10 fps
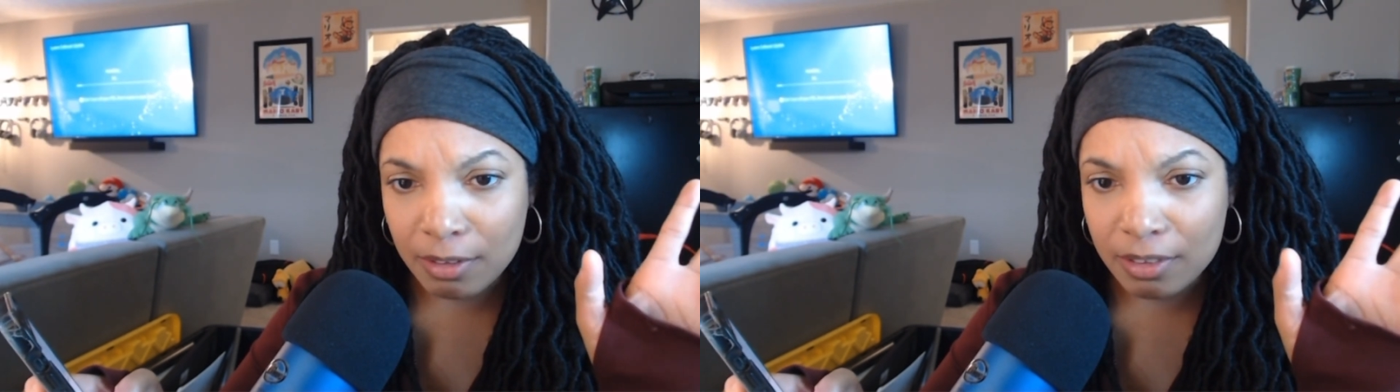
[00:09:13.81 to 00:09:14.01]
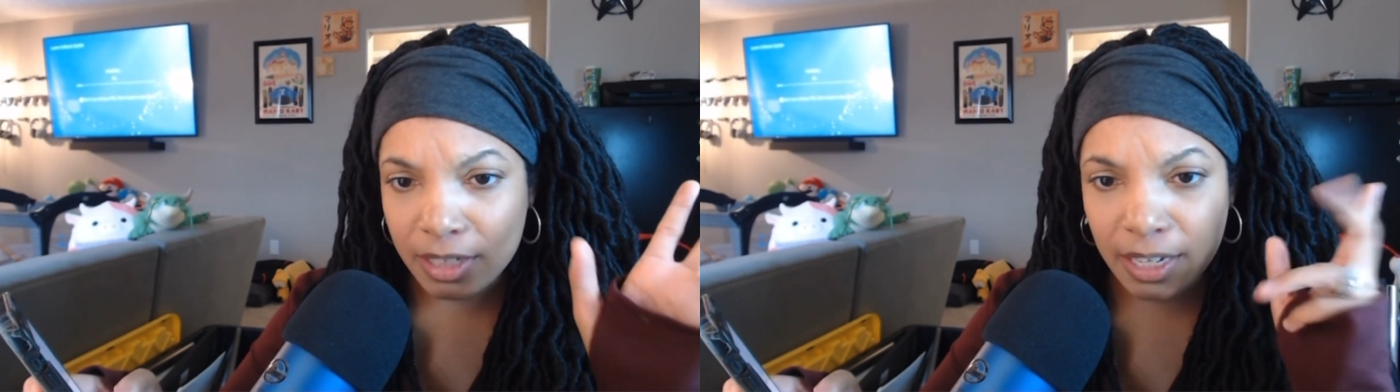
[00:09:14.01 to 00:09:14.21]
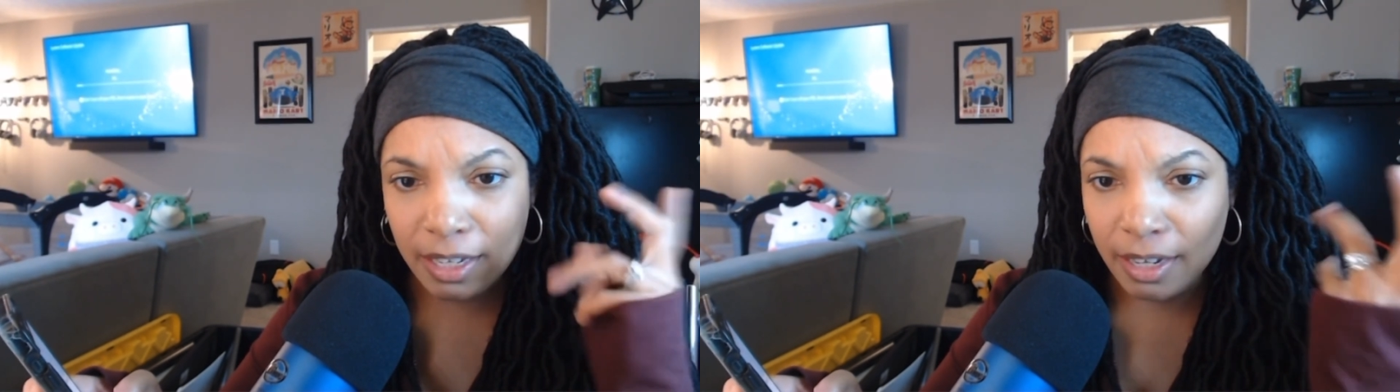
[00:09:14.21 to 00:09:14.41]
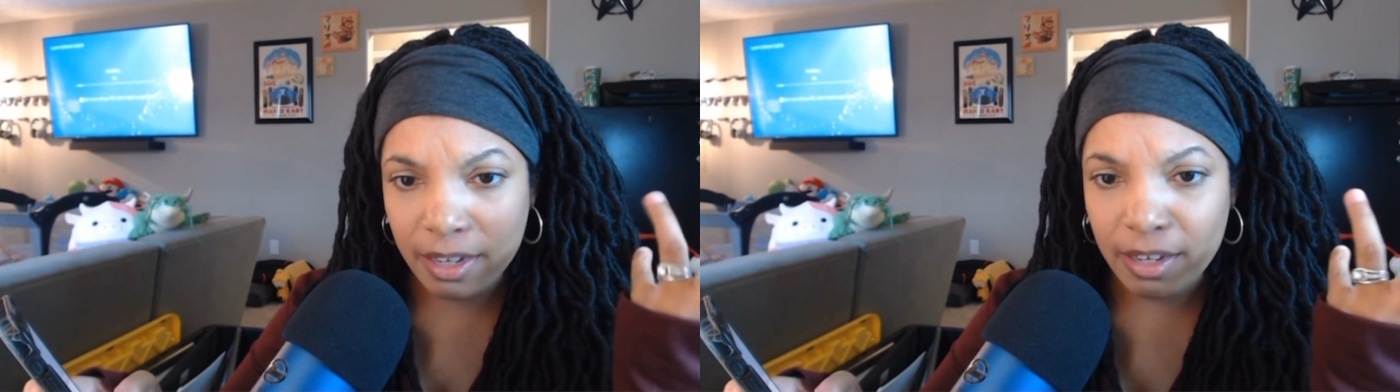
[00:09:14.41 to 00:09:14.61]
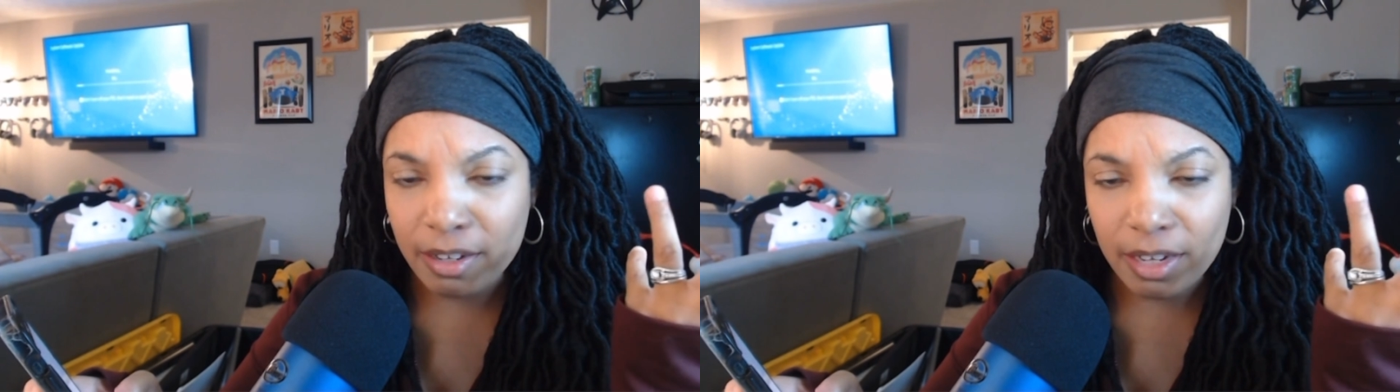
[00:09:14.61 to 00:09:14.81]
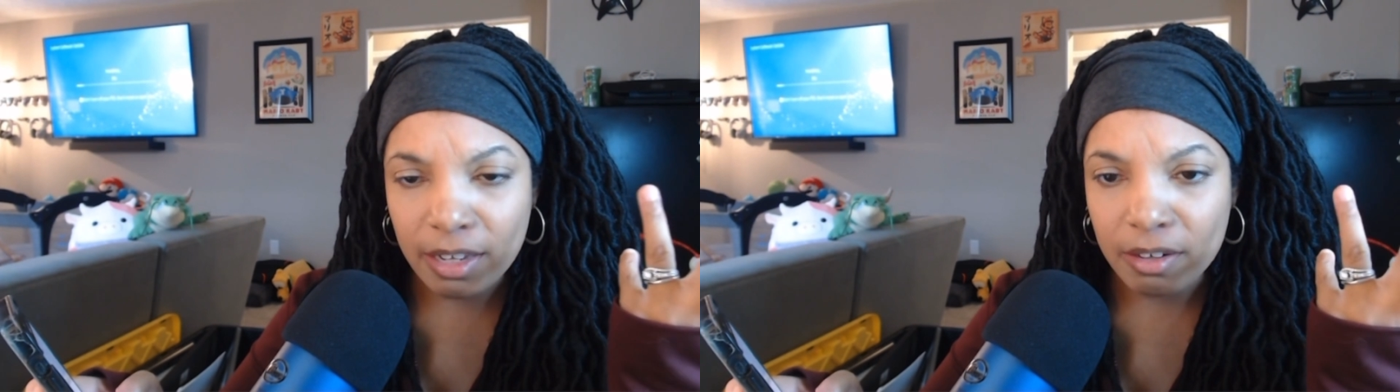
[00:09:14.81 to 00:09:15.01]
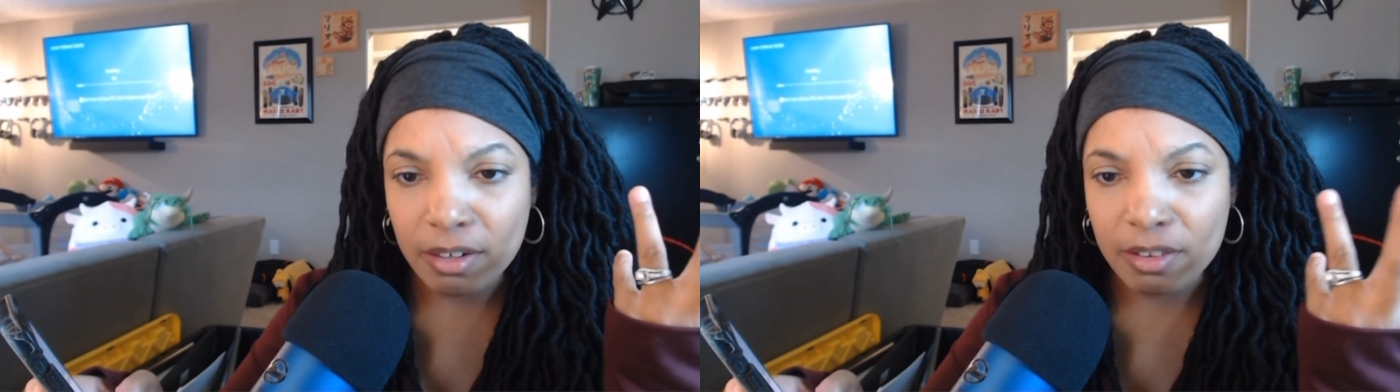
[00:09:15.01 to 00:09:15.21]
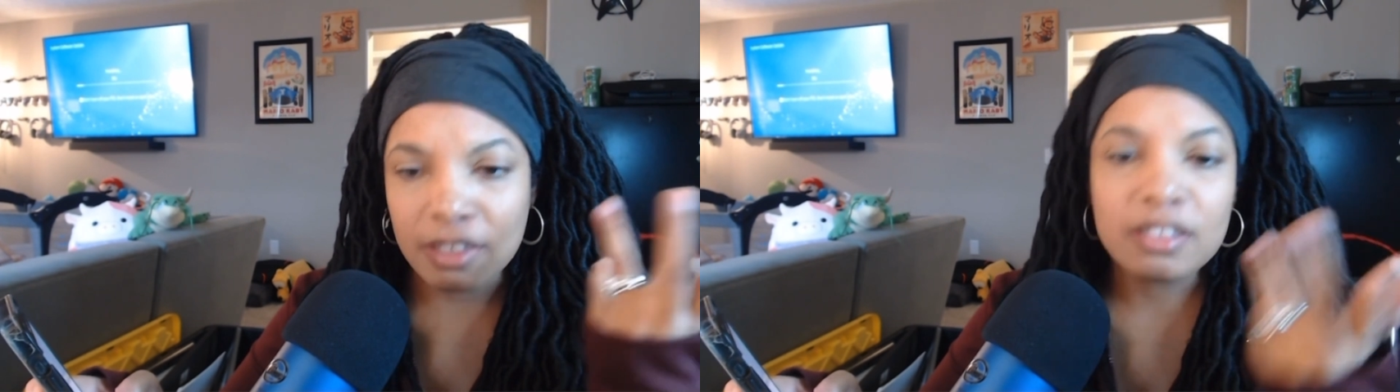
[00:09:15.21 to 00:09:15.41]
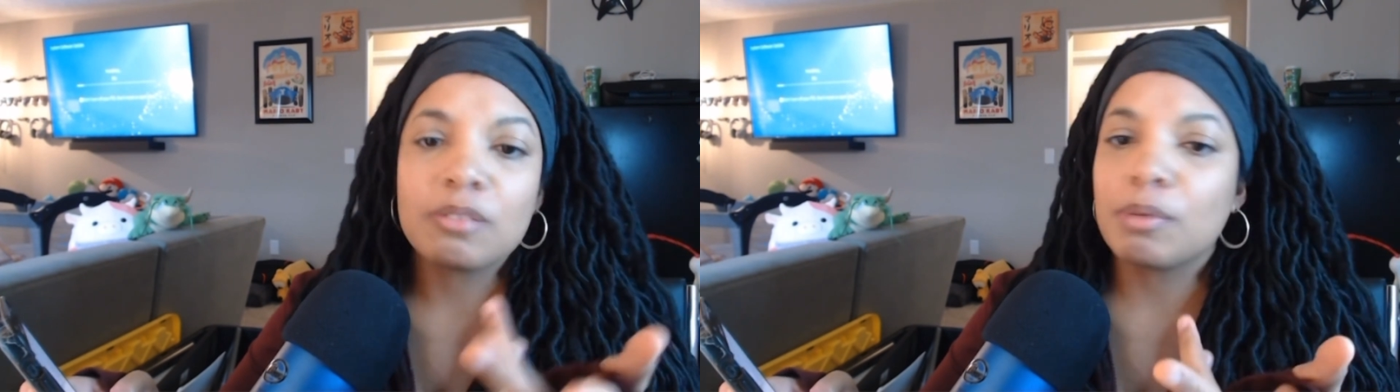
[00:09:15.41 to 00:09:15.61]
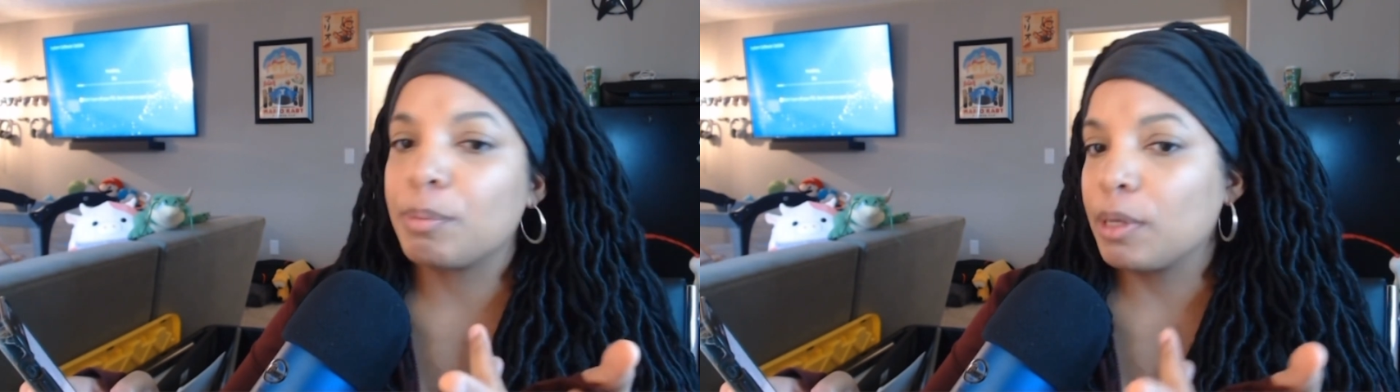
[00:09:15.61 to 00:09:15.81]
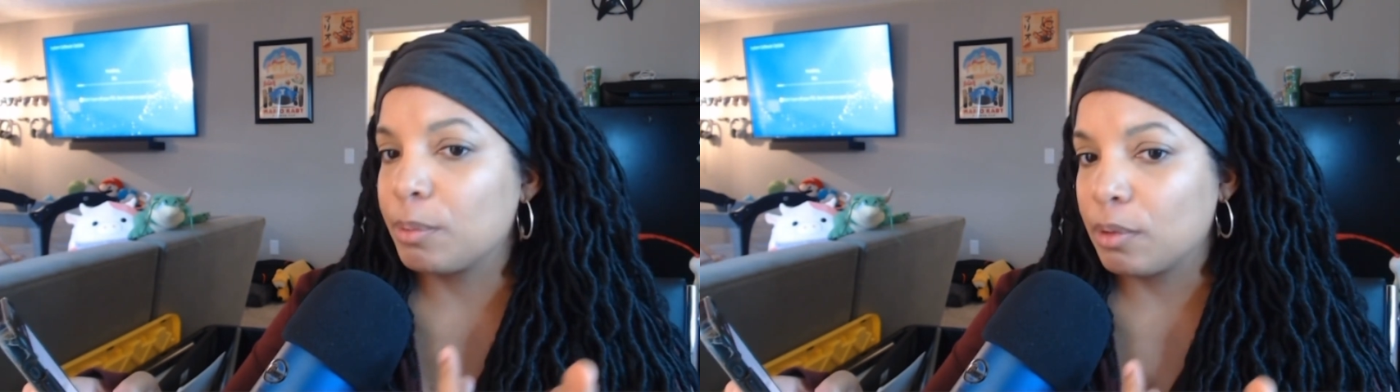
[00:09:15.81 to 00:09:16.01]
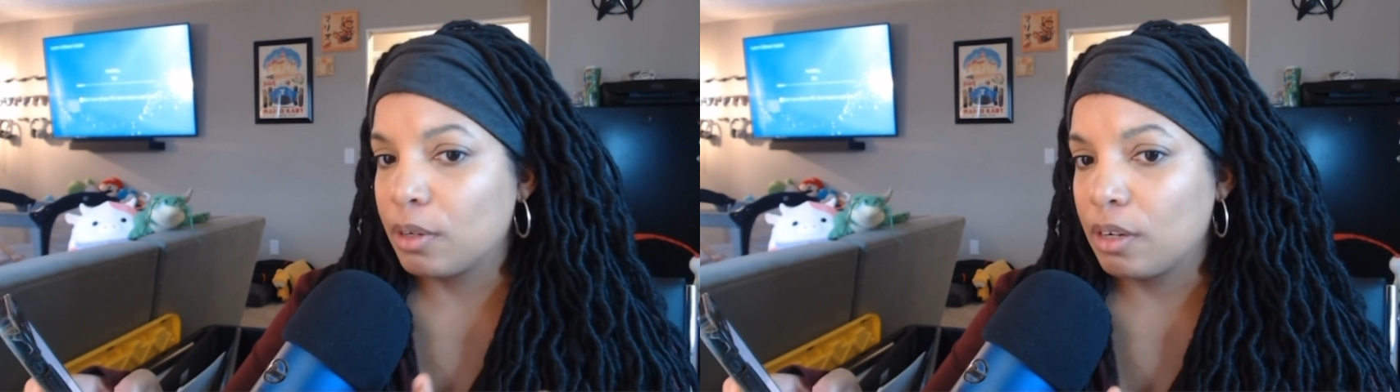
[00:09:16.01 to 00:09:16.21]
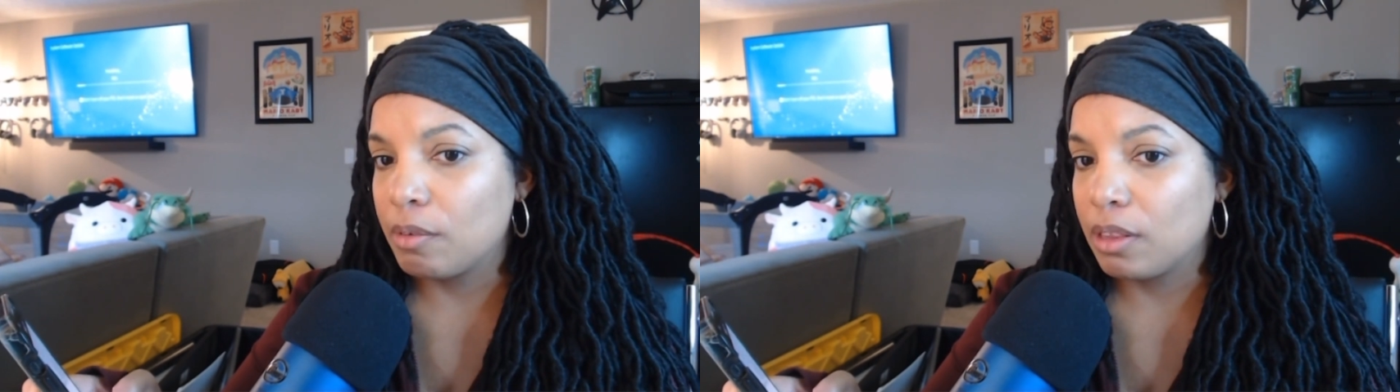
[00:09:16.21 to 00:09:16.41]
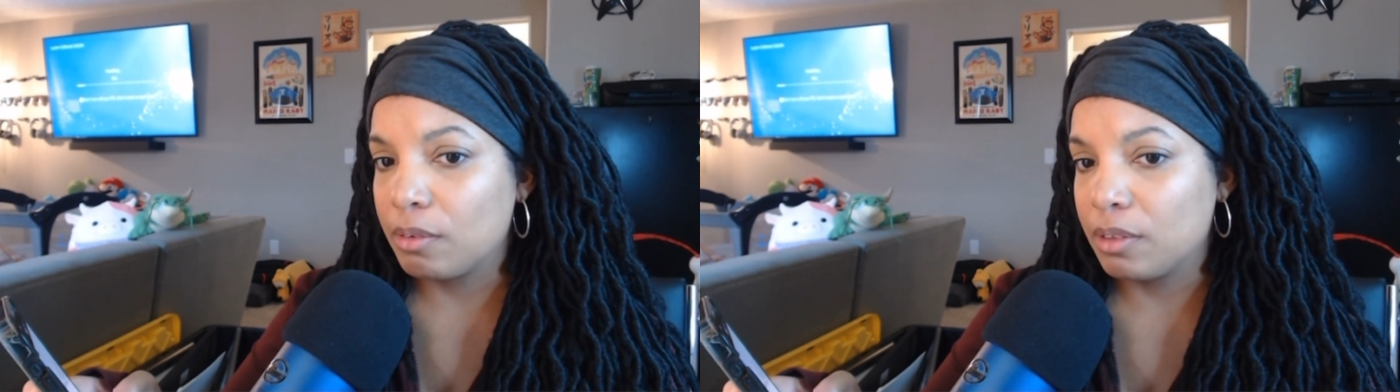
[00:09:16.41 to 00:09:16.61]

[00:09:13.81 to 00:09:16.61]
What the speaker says: State can't get it together, this is what people are going through.